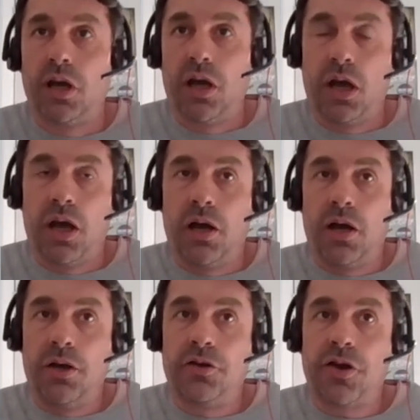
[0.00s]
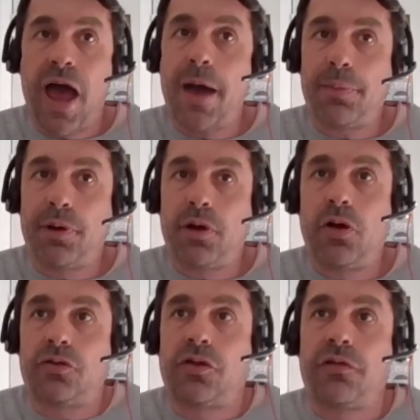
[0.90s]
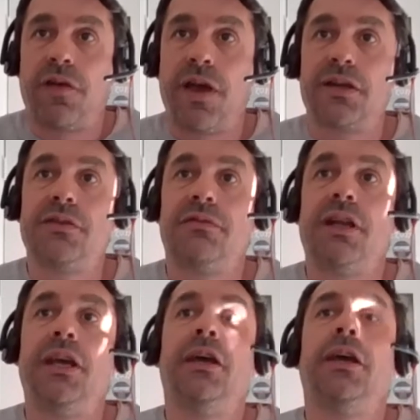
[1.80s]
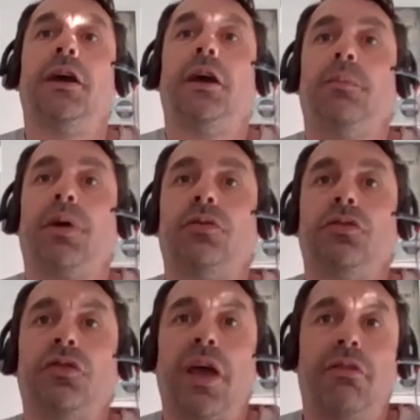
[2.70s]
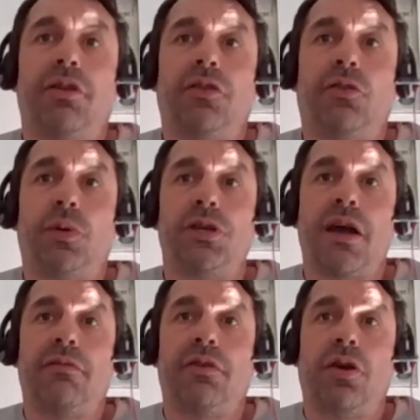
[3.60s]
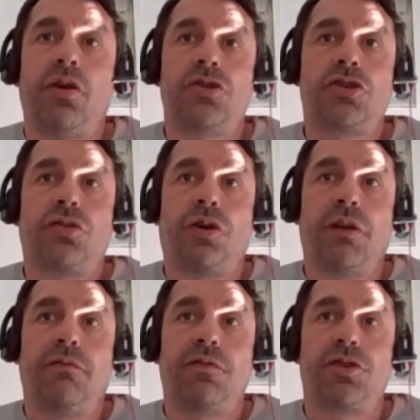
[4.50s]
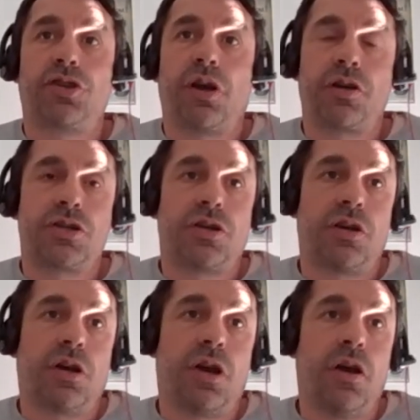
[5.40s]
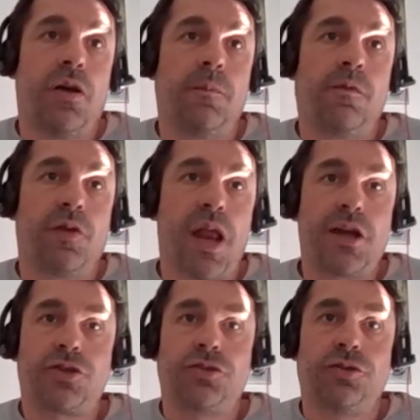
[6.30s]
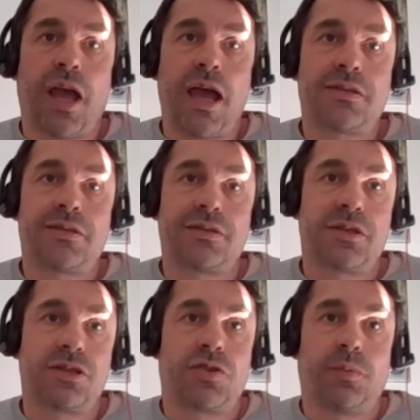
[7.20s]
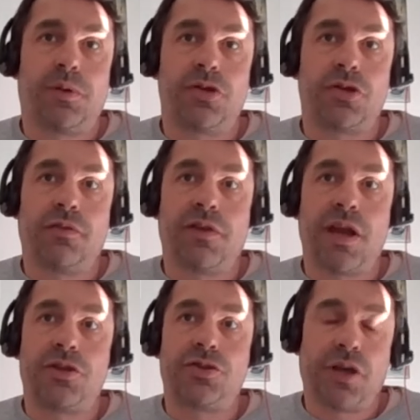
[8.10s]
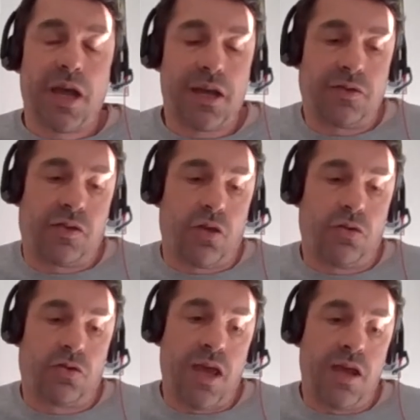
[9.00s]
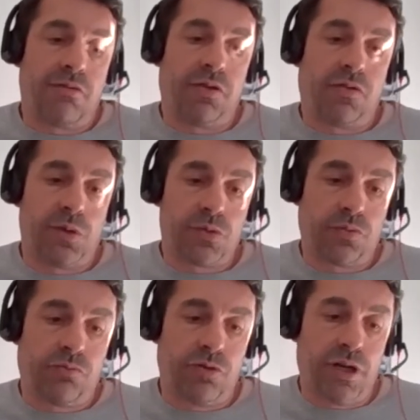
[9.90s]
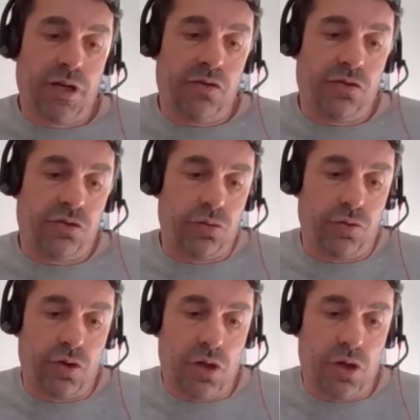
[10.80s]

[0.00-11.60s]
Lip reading: to happen cost effectively, but also areas which have a strong infrastructure for natural gas and distribution of natural gas. Those are areas which will really suit